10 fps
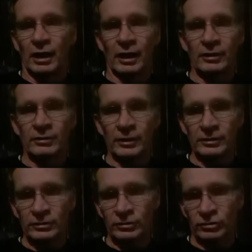I
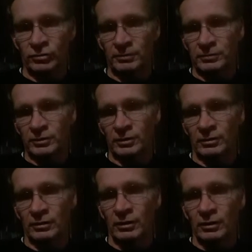read the
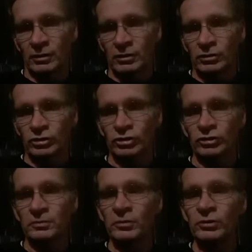scripture
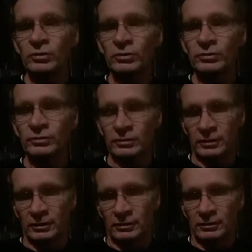smoothly.